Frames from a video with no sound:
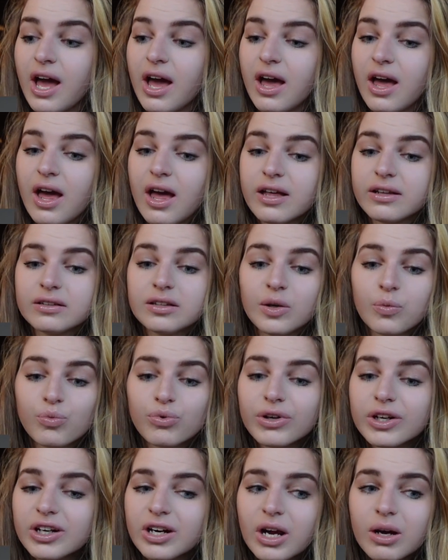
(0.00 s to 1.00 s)
and the
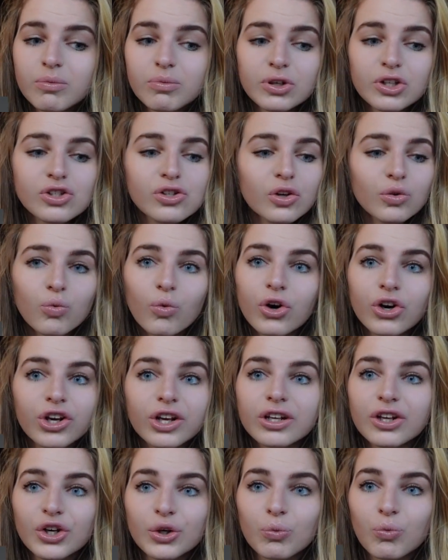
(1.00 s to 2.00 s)
prenup is not
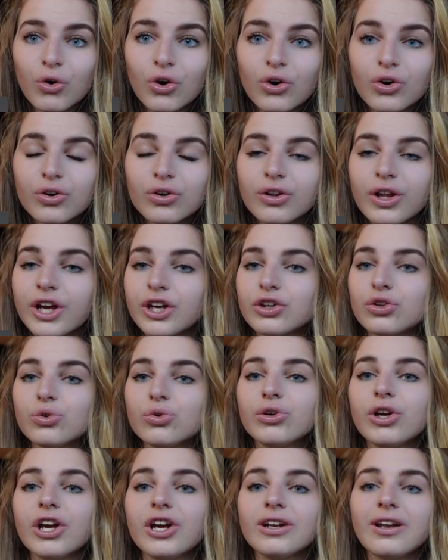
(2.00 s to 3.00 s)
working anymore like you
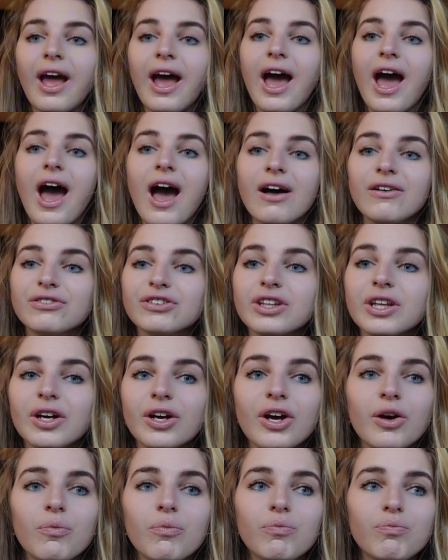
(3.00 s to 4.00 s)
can have the
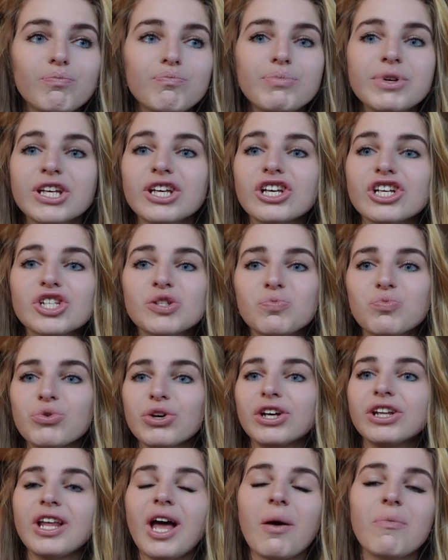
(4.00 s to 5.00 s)
biggest
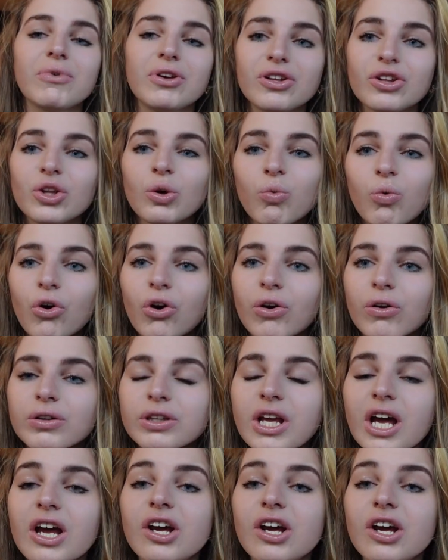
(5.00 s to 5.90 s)
prenup in the world